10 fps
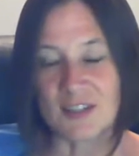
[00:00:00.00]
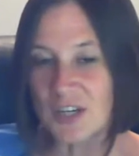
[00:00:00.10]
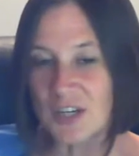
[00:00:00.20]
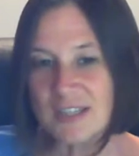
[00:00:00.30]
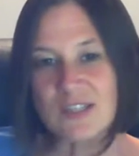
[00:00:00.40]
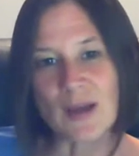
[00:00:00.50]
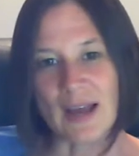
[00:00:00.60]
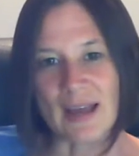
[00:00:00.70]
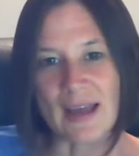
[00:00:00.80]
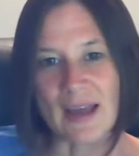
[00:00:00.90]
just the way
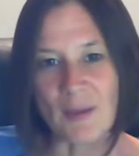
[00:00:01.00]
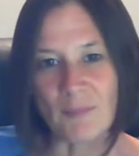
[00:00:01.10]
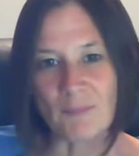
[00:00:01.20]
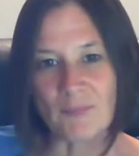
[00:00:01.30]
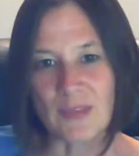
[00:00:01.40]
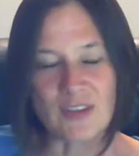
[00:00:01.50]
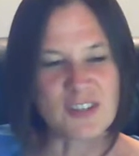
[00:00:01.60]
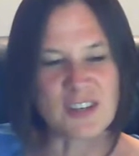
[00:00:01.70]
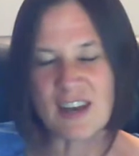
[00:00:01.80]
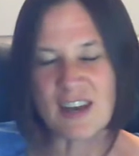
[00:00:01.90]
I am, that
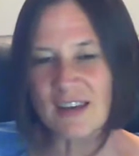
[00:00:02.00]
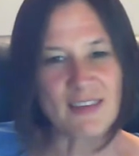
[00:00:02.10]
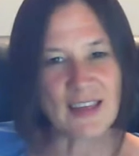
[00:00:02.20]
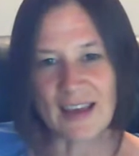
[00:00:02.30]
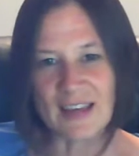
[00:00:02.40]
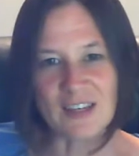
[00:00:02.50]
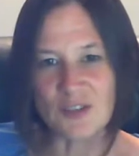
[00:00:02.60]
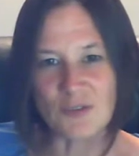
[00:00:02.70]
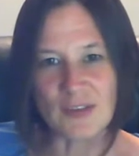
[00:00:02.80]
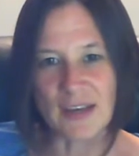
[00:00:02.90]
there's nothing I can
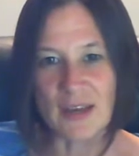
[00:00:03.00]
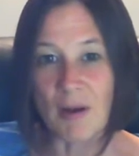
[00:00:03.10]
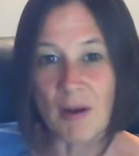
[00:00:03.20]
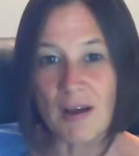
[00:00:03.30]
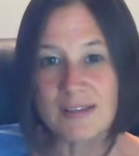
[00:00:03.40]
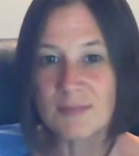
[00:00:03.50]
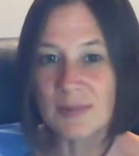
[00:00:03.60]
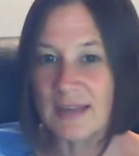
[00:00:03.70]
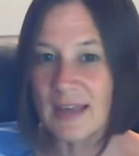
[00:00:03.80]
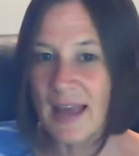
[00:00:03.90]
do that can possibly